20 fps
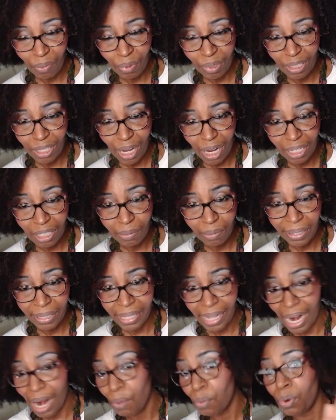We talked about
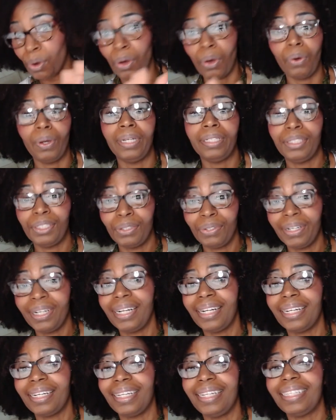that. I won't go into
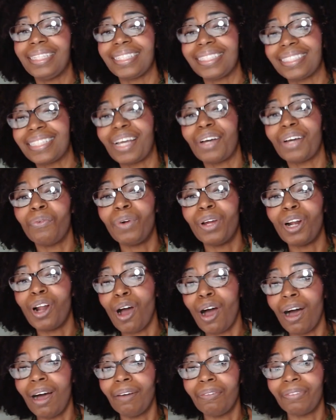it at length because I went
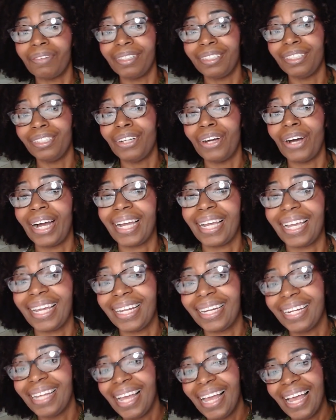off, and you know I
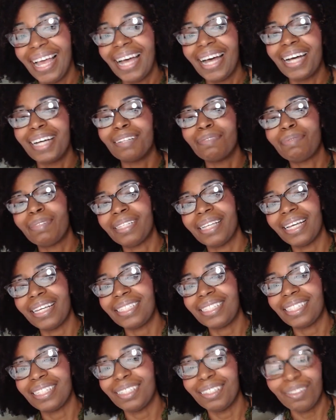get
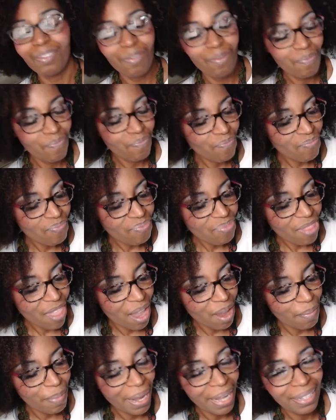obsessive
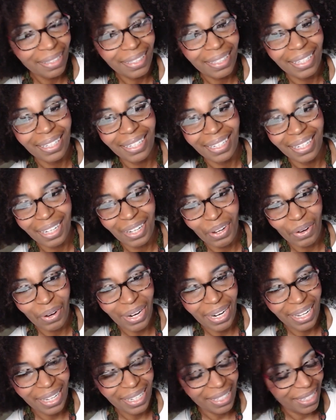about the
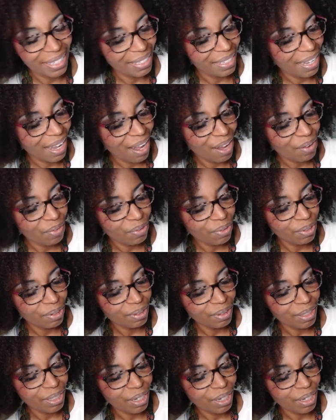ingredients in dog food.